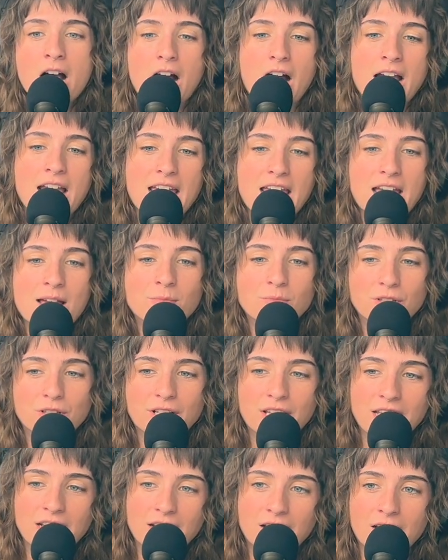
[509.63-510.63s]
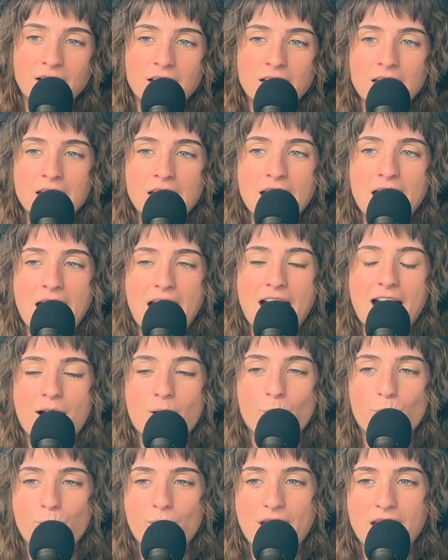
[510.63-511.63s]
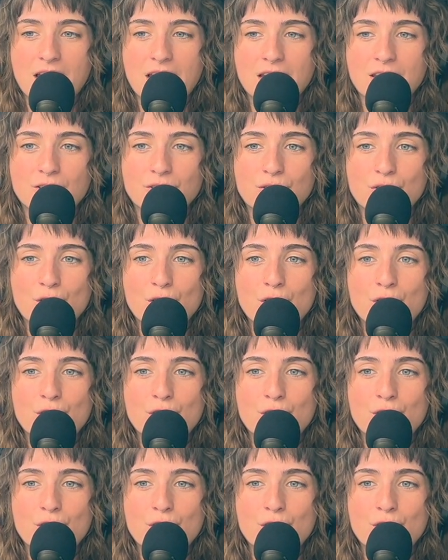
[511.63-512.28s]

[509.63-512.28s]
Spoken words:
I am looking at ways